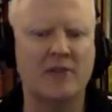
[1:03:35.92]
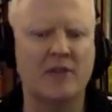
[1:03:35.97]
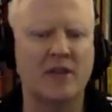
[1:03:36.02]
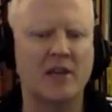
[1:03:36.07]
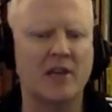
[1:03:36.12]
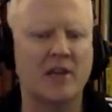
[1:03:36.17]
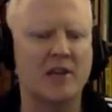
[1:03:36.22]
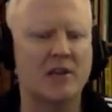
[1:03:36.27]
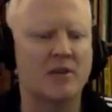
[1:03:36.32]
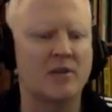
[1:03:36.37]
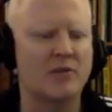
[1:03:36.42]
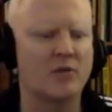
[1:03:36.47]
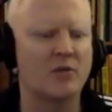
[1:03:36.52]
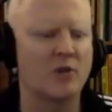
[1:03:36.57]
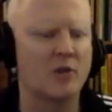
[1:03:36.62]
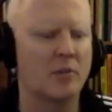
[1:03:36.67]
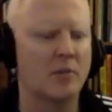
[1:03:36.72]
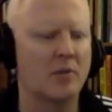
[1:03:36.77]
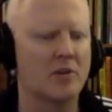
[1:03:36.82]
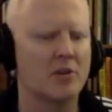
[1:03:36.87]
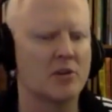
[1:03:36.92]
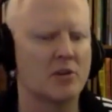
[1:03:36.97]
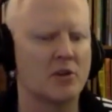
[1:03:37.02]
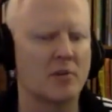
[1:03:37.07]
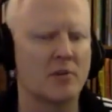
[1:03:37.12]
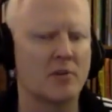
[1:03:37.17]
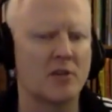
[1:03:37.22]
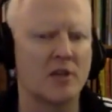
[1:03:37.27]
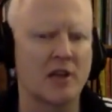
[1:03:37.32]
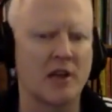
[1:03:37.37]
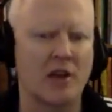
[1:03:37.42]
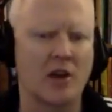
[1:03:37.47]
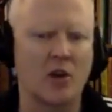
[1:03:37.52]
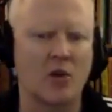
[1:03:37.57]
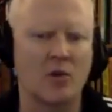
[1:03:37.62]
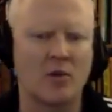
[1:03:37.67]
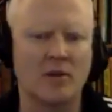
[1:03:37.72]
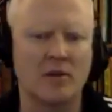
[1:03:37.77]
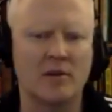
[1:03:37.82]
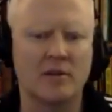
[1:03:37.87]
advocating for prescription
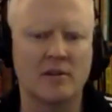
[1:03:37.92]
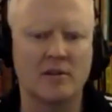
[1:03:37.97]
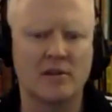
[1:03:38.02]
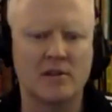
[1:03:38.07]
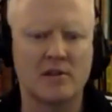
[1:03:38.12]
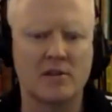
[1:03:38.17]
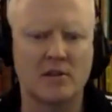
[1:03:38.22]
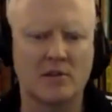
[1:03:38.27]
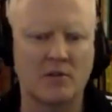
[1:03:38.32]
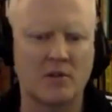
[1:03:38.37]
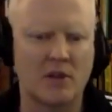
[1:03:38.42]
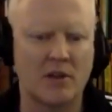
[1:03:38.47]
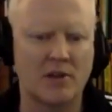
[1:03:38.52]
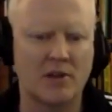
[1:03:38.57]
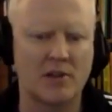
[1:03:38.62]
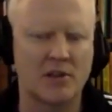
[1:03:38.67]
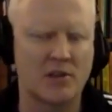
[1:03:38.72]
heroin. So not